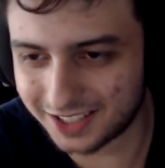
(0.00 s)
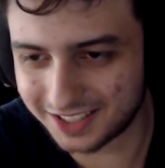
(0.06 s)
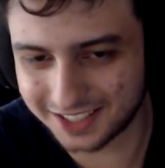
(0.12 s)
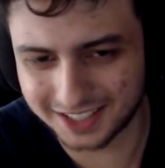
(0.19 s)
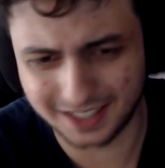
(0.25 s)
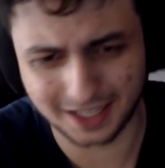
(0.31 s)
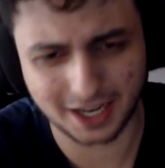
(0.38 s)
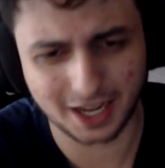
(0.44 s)

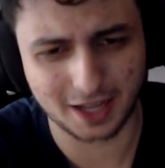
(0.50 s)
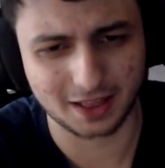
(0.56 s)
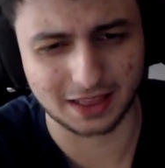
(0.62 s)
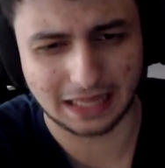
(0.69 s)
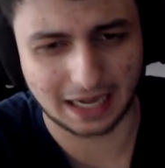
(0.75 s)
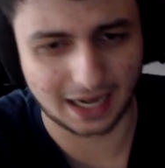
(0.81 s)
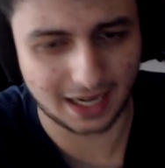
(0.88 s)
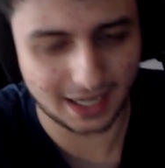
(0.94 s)
I can
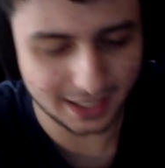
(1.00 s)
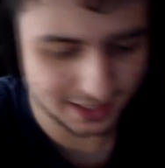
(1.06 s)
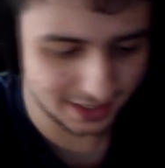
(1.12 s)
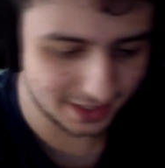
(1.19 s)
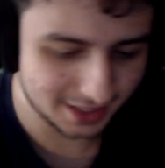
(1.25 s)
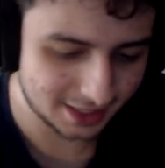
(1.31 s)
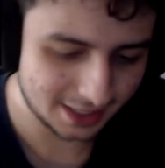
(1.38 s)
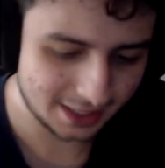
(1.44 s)
lie,
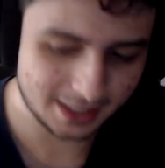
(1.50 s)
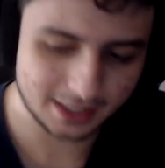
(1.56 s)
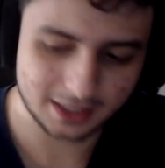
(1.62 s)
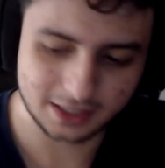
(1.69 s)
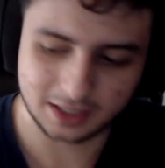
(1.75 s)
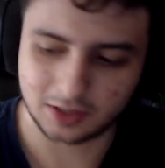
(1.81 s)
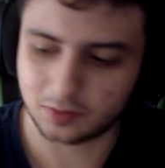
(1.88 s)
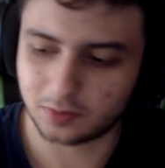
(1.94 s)

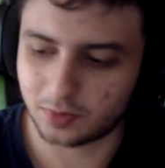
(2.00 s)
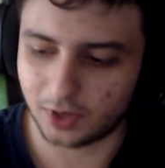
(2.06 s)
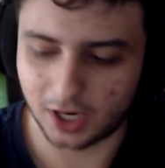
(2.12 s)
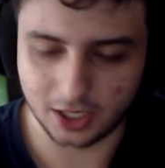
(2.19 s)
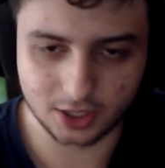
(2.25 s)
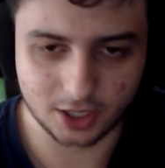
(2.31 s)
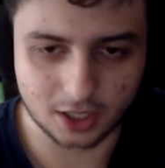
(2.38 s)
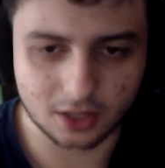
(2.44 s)
but
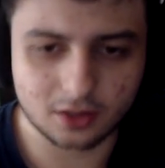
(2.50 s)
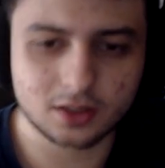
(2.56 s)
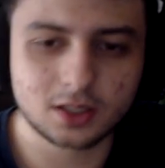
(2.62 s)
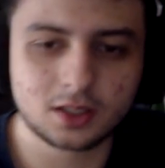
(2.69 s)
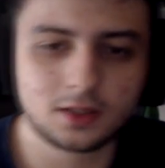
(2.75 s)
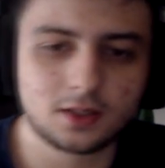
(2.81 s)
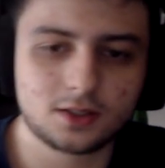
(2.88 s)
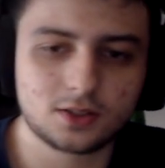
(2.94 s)
you know,
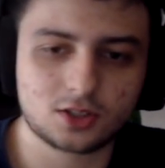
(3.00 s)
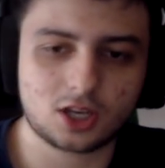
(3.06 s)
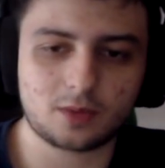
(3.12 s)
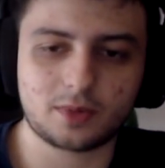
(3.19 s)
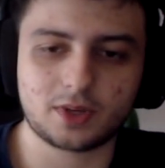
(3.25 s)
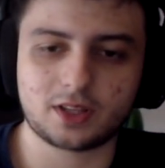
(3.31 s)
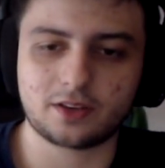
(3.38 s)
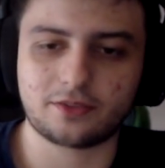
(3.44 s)
it's gonna
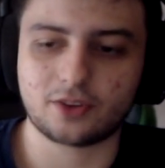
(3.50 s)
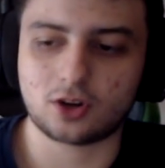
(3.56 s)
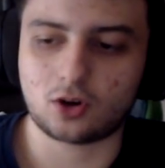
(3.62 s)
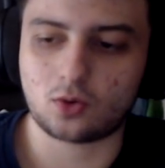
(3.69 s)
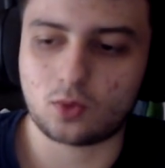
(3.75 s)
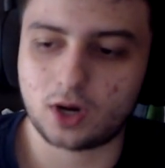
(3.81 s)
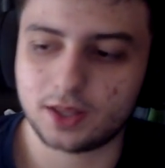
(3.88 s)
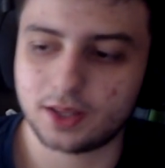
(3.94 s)
be a difficult
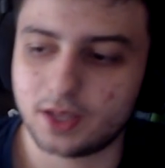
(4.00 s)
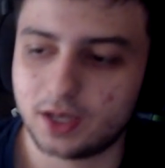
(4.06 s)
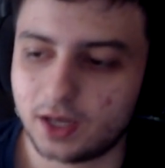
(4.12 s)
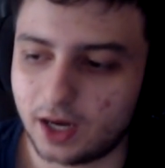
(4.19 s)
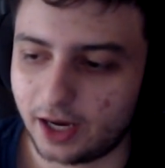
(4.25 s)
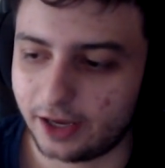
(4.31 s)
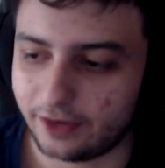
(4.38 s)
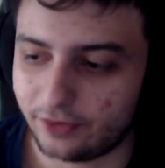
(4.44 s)
one.
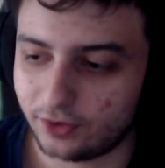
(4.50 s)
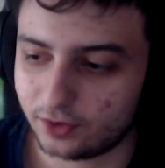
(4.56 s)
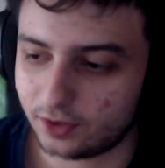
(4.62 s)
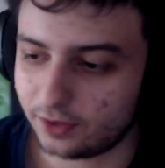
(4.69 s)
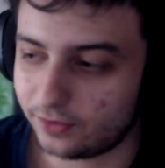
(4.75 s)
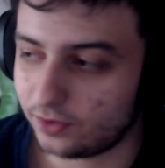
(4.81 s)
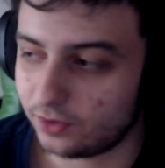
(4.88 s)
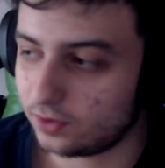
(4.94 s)
If
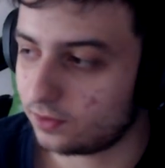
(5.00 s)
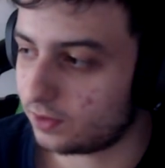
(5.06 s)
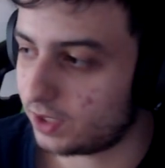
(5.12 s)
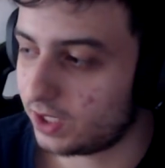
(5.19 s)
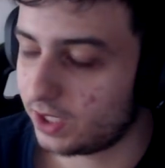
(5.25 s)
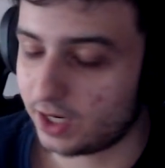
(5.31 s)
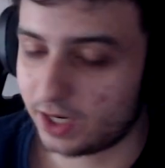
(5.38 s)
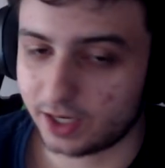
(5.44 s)
you
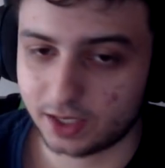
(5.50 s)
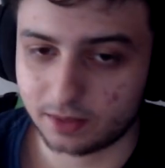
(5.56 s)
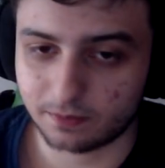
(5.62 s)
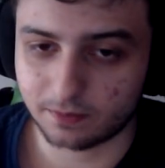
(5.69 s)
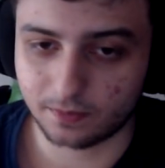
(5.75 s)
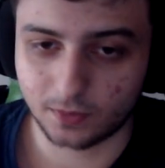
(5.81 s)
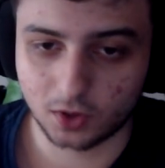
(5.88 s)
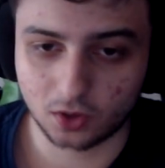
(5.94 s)
hear any
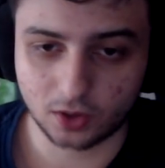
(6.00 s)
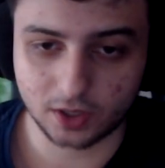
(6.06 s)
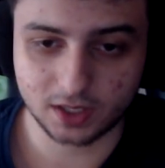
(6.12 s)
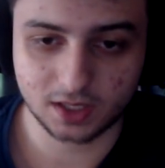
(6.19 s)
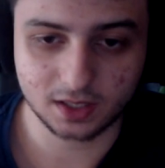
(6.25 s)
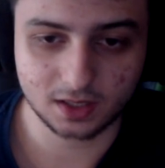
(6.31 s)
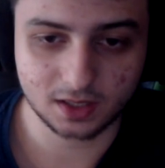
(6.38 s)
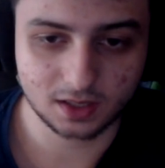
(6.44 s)

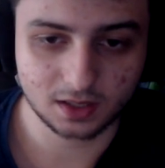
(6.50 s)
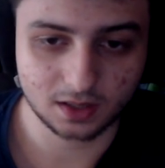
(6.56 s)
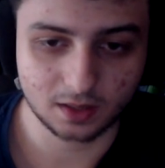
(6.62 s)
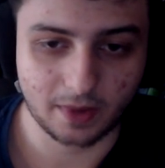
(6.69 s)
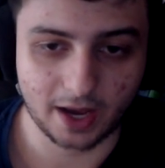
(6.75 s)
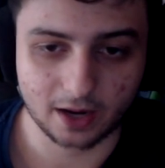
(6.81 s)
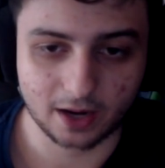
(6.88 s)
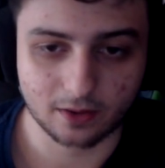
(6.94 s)
noises in the
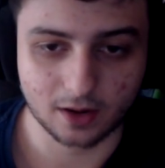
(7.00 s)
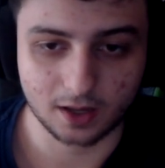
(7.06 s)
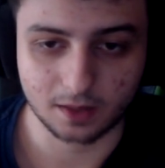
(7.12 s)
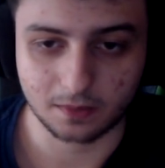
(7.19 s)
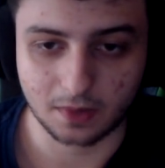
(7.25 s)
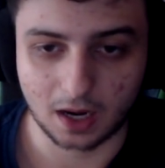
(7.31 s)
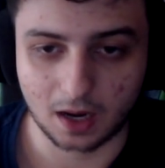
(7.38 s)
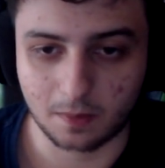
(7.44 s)

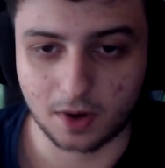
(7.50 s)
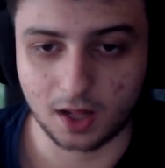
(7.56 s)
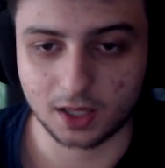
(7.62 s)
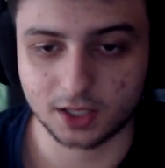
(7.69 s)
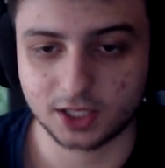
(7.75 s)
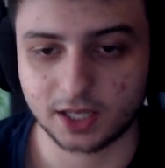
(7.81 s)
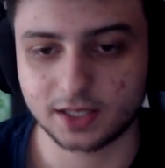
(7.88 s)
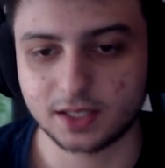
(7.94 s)
background, I
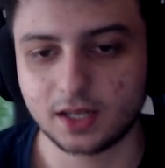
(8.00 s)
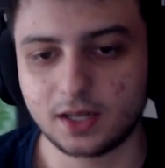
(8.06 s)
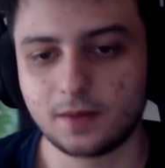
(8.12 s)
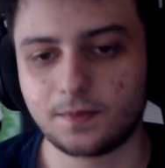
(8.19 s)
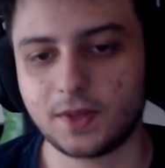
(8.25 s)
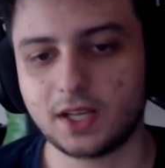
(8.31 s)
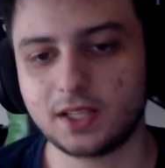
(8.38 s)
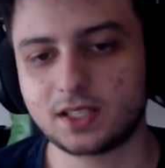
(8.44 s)
apologize.
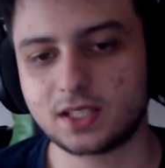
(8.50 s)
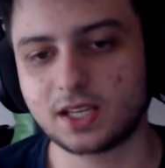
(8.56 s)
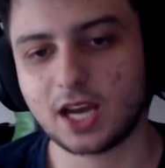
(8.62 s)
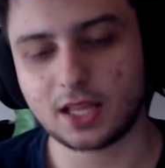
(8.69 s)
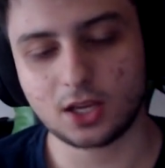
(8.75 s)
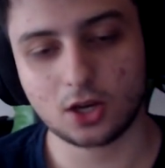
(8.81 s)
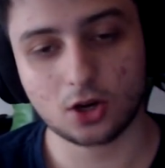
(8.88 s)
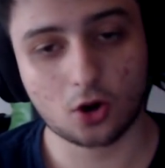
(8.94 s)
It's
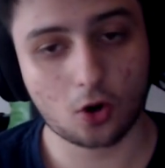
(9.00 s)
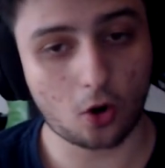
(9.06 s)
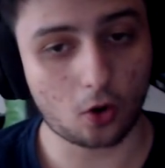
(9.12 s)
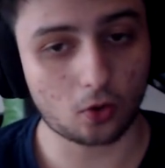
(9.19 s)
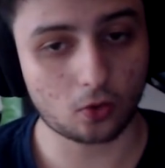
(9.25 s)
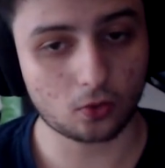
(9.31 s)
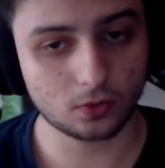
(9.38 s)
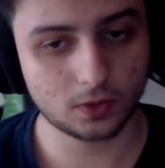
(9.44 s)
getting
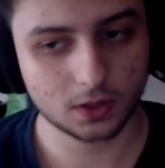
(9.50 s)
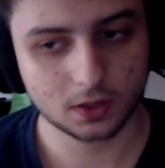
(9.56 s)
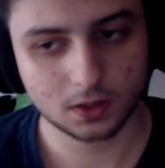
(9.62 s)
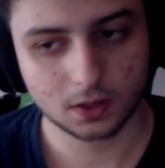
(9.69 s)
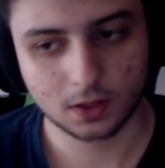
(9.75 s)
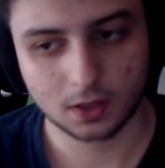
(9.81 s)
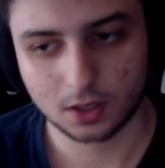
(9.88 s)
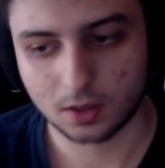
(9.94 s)
cold,
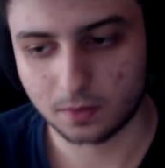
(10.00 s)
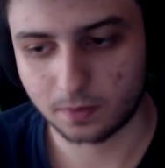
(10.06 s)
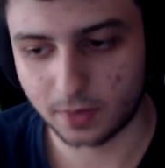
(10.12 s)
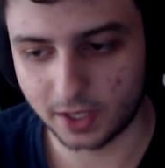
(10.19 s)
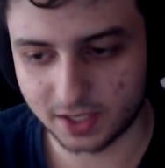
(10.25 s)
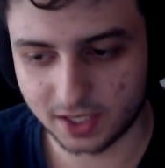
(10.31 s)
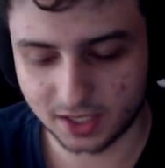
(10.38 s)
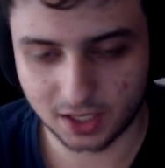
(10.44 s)
but
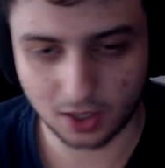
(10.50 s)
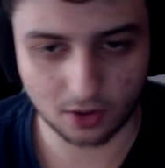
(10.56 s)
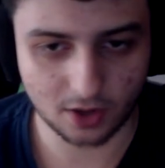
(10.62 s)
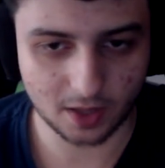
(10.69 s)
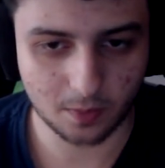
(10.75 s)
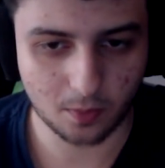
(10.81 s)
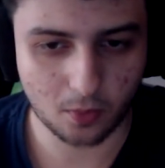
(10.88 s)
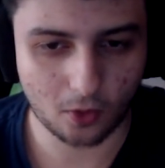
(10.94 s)
it's still at
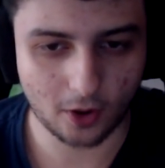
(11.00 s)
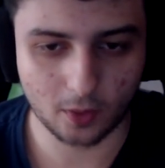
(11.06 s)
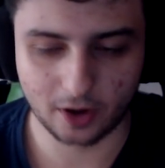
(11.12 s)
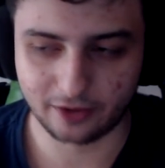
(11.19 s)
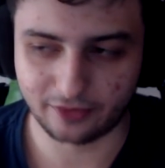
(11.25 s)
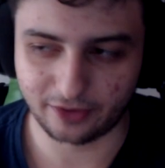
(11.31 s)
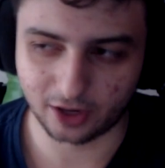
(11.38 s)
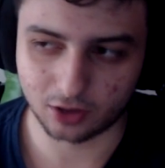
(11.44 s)
a point where
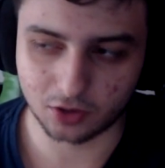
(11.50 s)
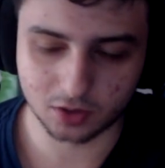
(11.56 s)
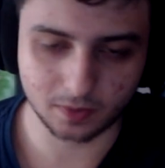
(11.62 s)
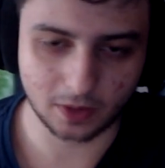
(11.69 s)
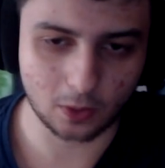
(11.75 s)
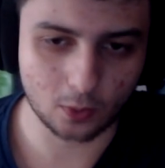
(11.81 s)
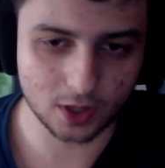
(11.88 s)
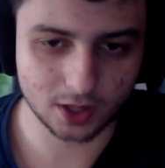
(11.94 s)
if I close my
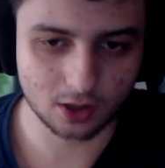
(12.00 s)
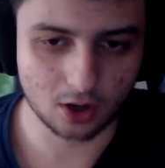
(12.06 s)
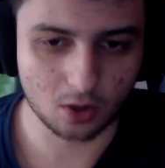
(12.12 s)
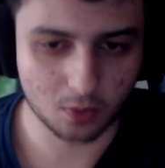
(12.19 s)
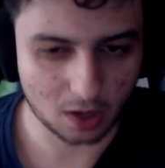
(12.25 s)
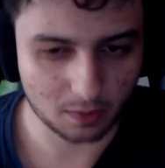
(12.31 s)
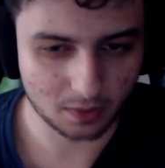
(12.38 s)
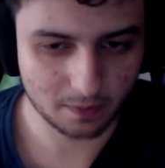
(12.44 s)
window, I'll
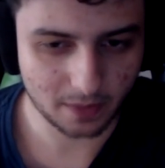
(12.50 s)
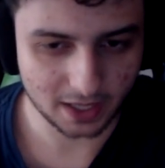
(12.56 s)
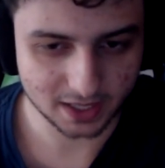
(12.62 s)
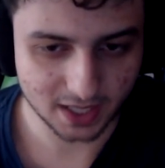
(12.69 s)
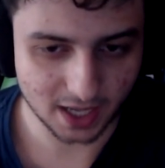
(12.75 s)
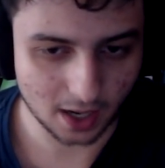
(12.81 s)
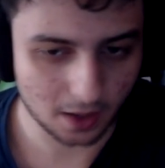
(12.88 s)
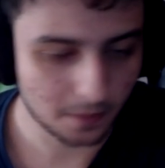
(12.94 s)
probably
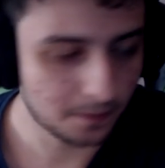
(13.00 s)
pass out,